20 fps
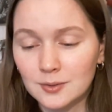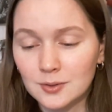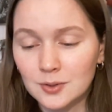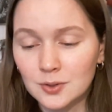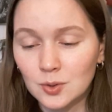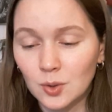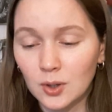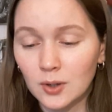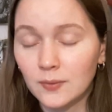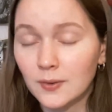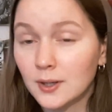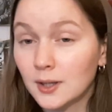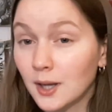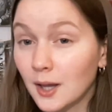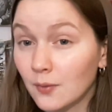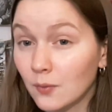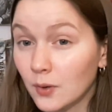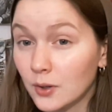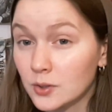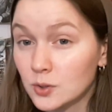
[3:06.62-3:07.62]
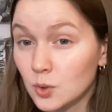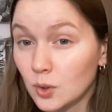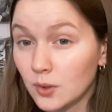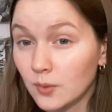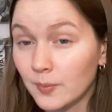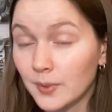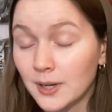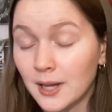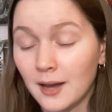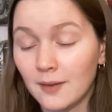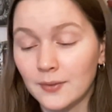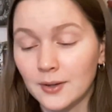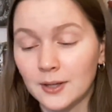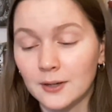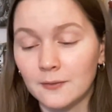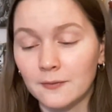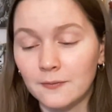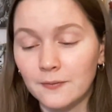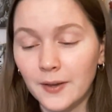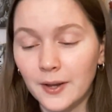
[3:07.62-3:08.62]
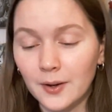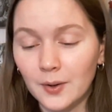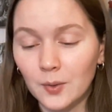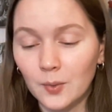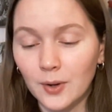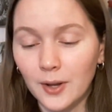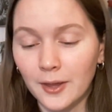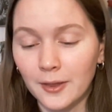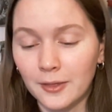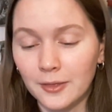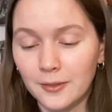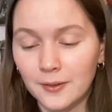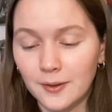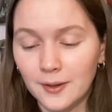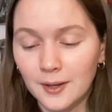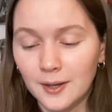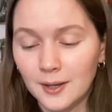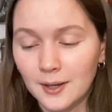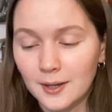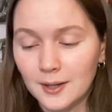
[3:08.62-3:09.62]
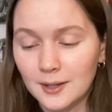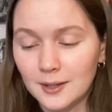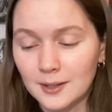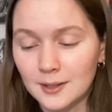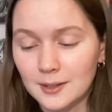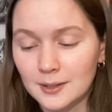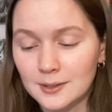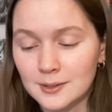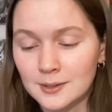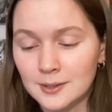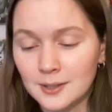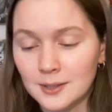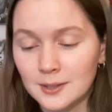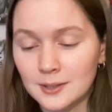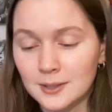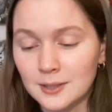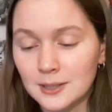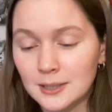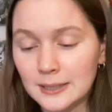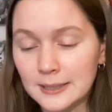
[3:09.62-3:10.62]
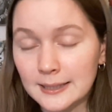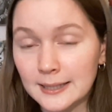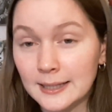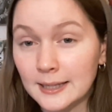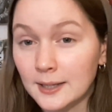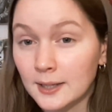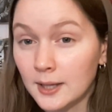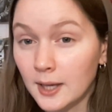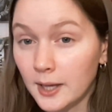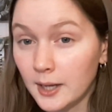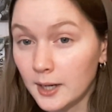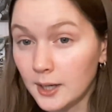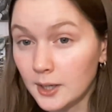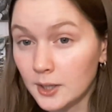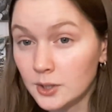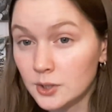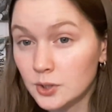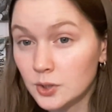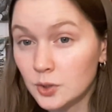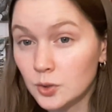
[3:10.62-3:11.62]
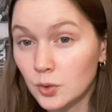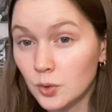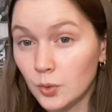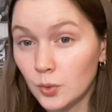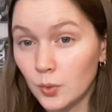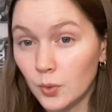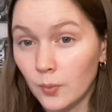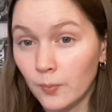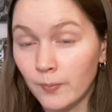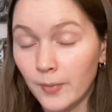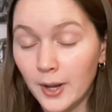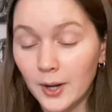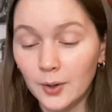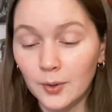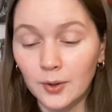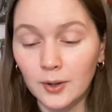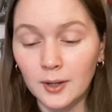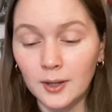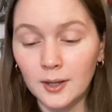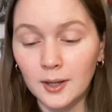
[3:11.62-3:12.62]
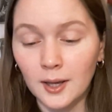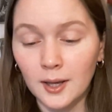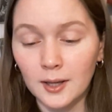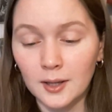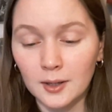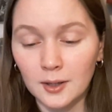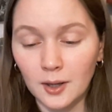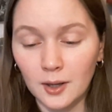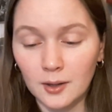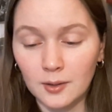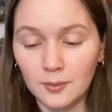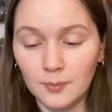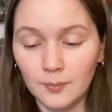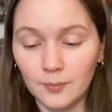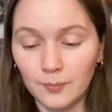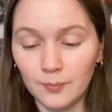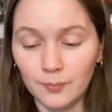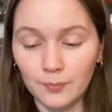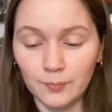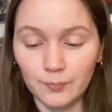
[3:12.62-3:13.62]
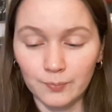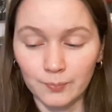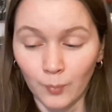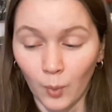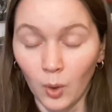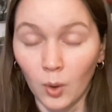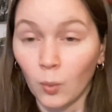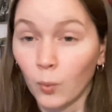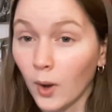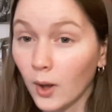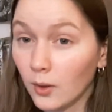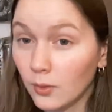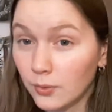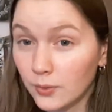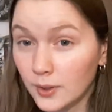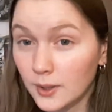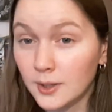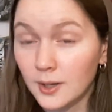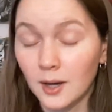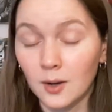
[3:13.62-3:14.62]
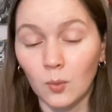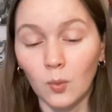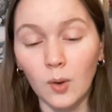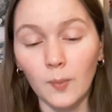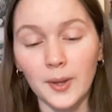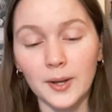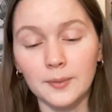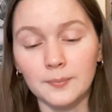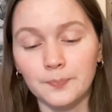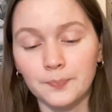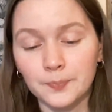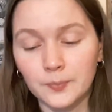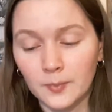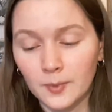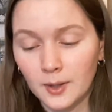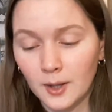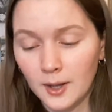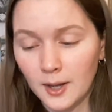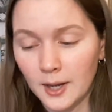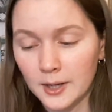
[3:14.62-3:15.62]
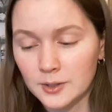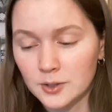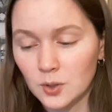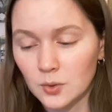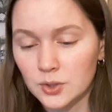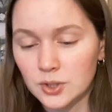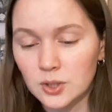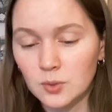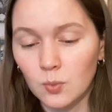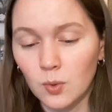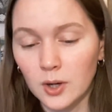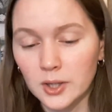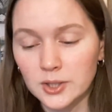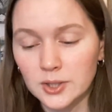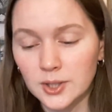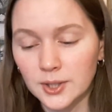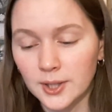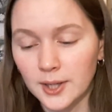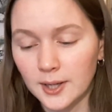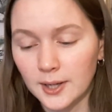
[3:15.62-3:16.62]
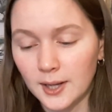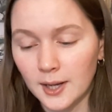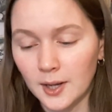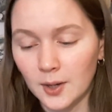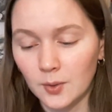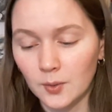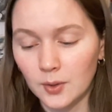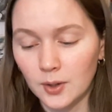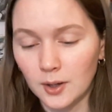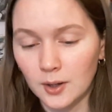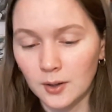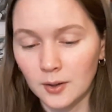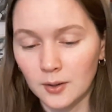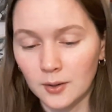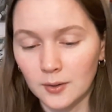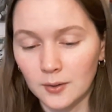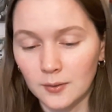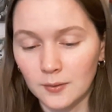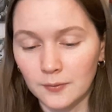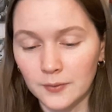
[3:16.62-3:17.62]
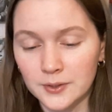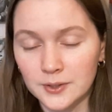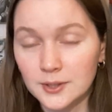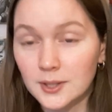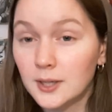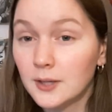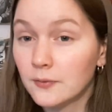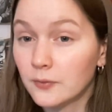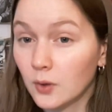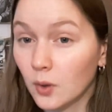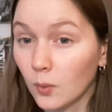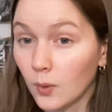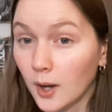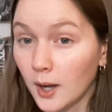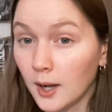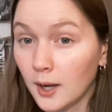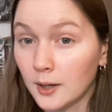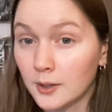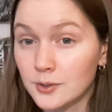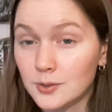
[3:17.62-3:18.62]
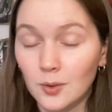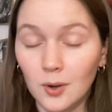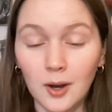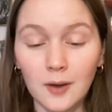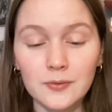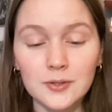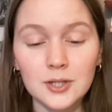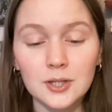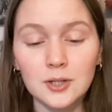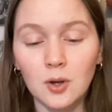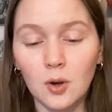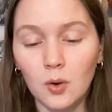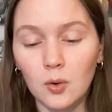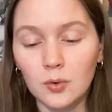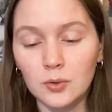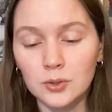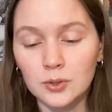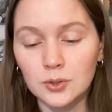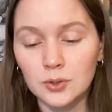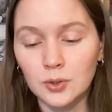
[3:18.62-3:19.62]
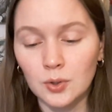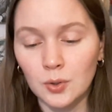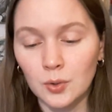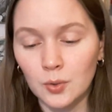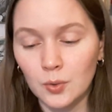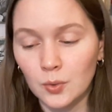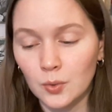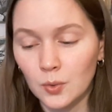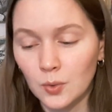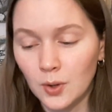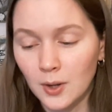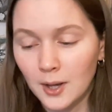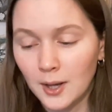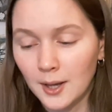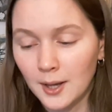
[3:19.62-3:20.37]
sort of in love with, sort of been having an affair with, is indeed engaged to marry a more wealthy young woman. And so she wants to get out of the city for a while, and so off she goes to